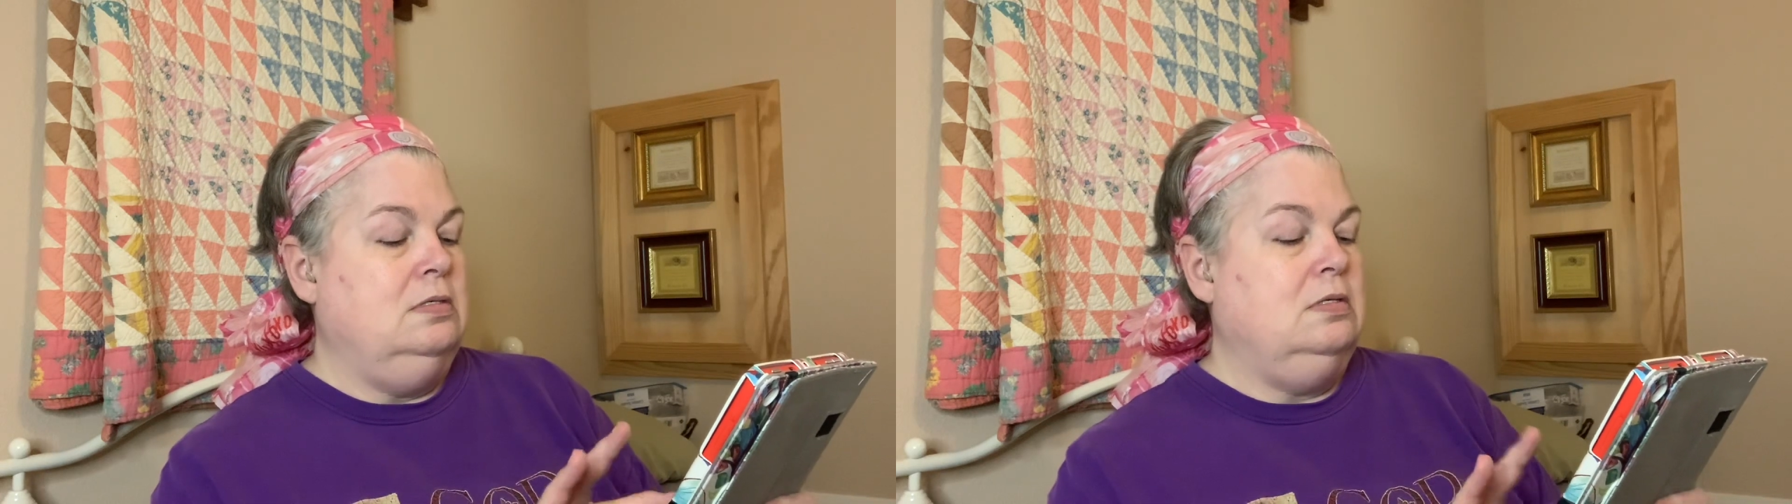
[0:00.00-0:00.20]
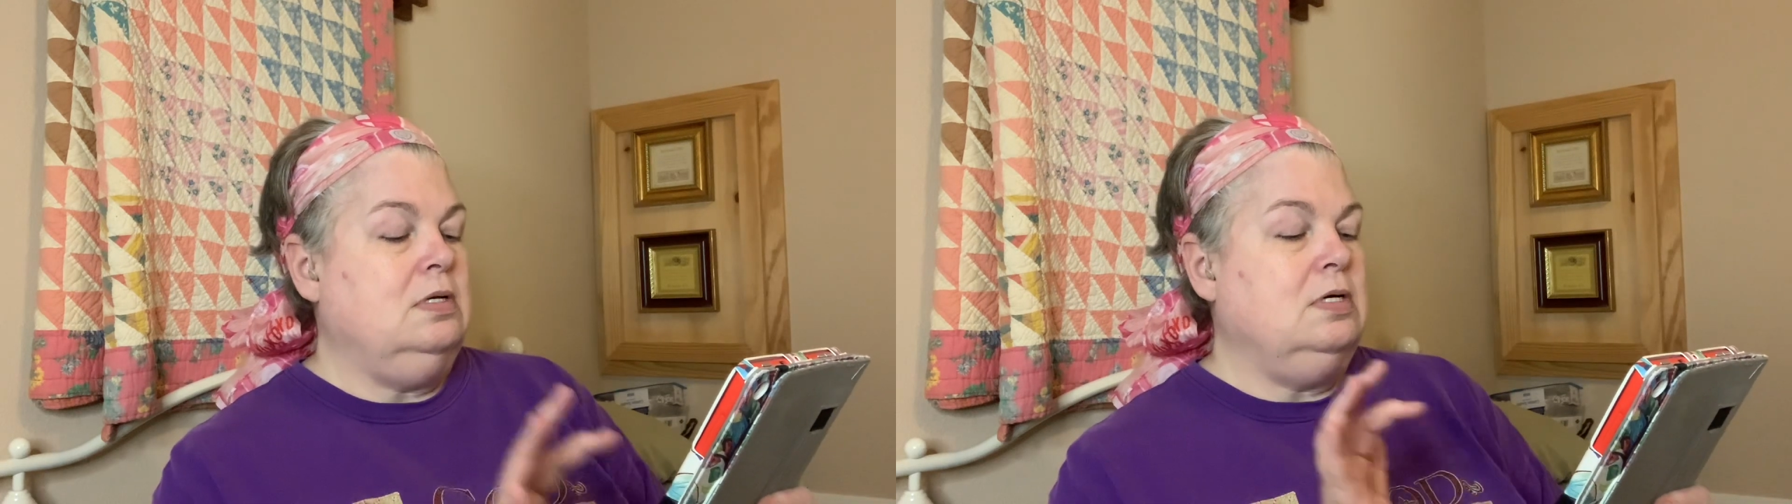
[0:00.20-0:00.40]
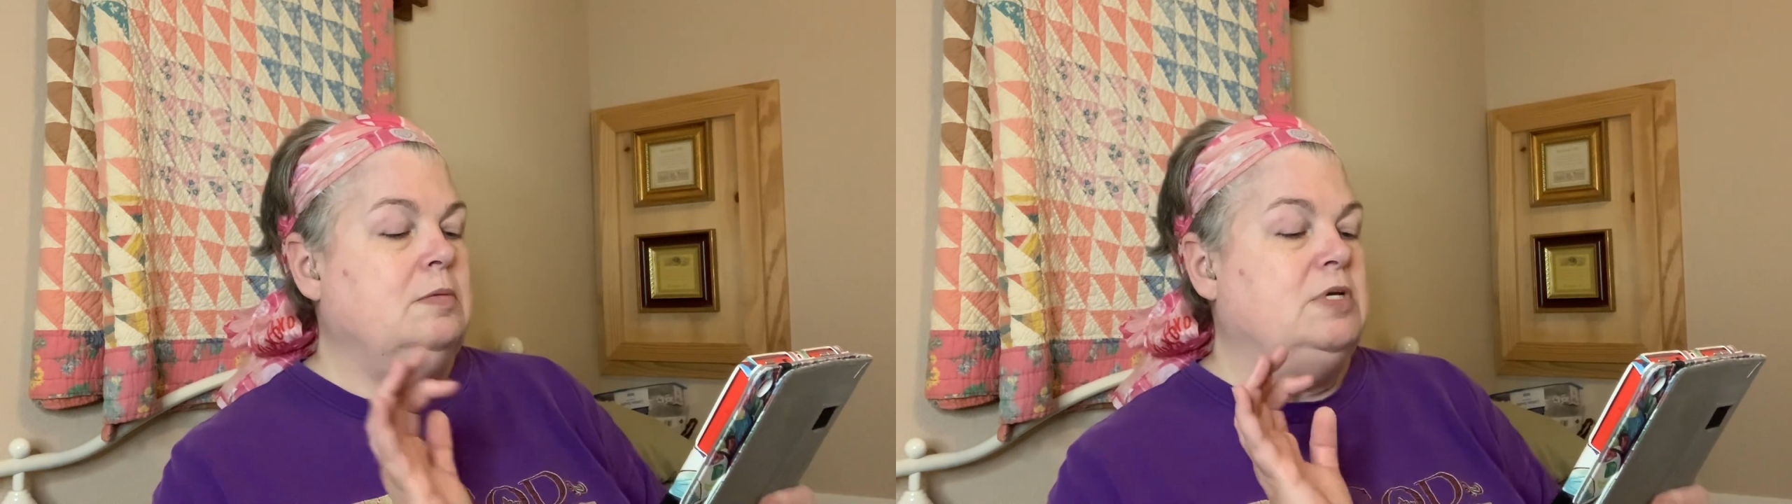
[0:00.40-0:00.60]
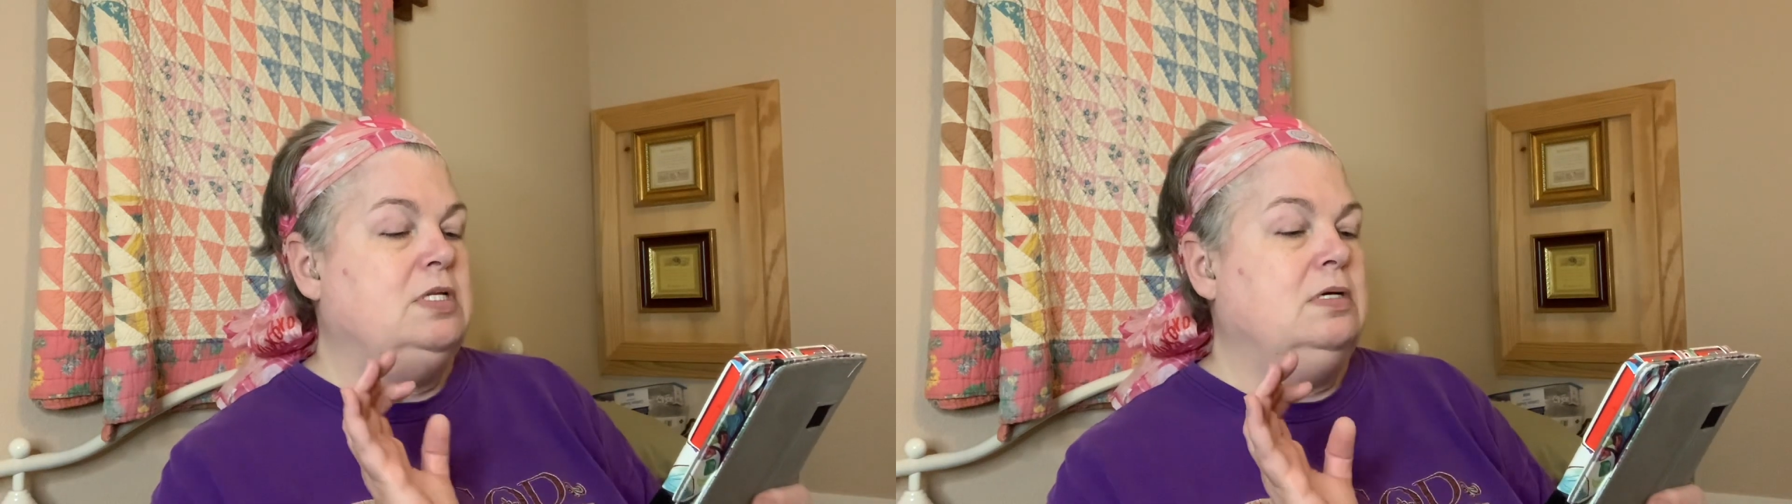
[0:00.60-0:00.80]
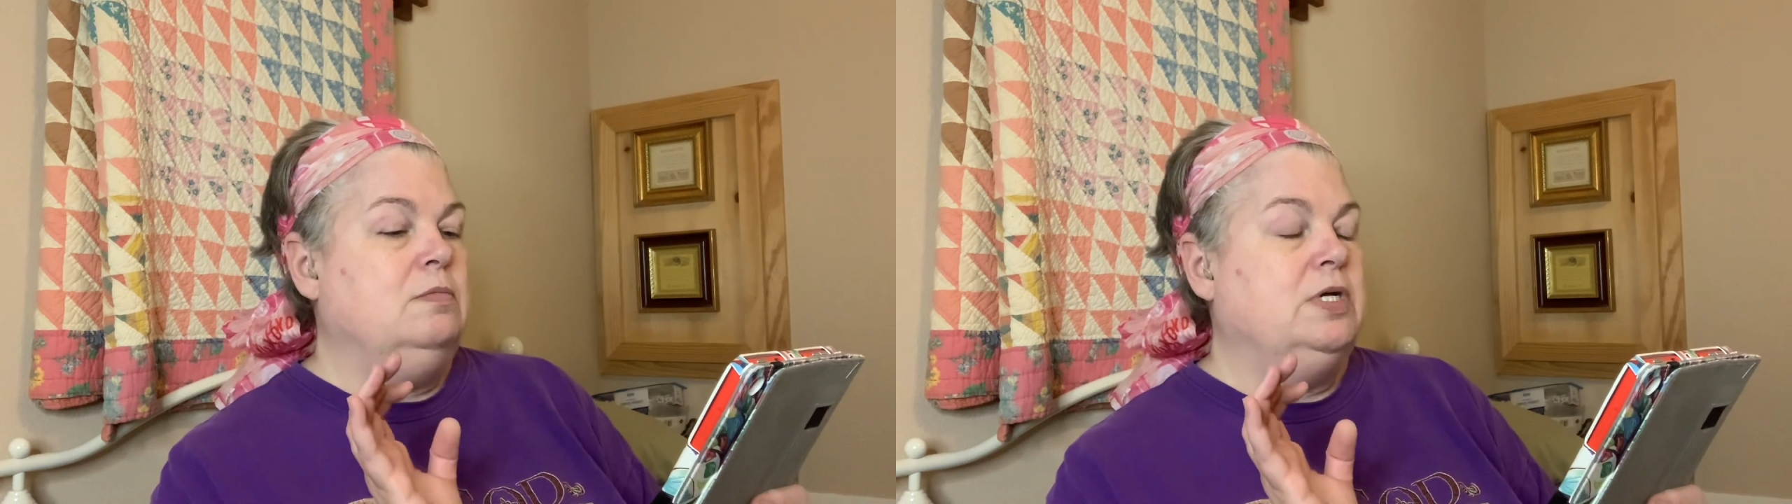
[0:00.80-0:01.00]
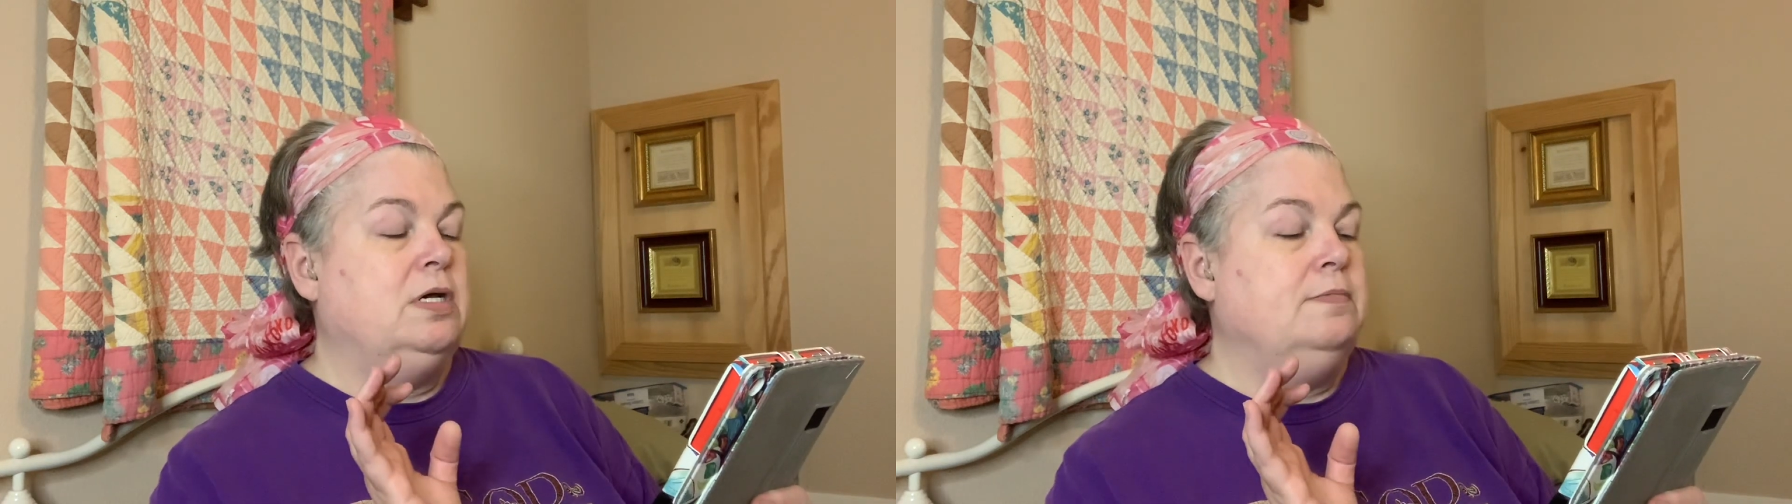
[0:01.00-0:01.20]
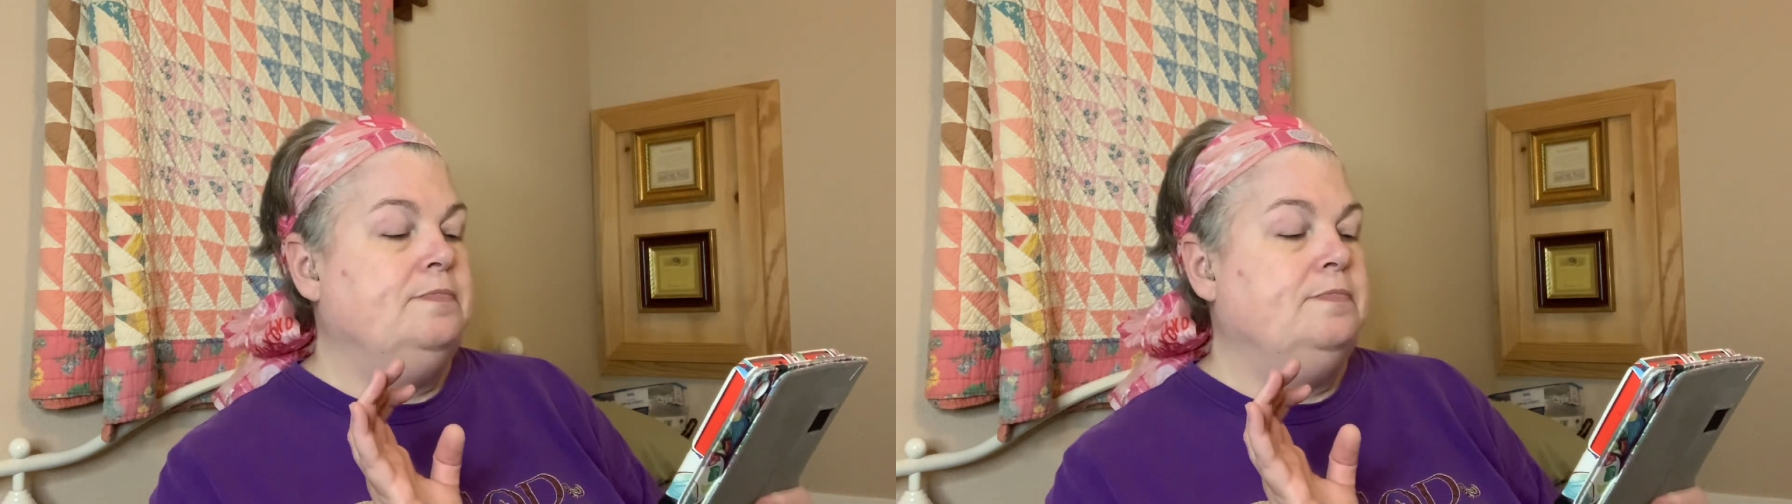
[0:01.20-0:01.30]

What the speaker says: Documents, here we go.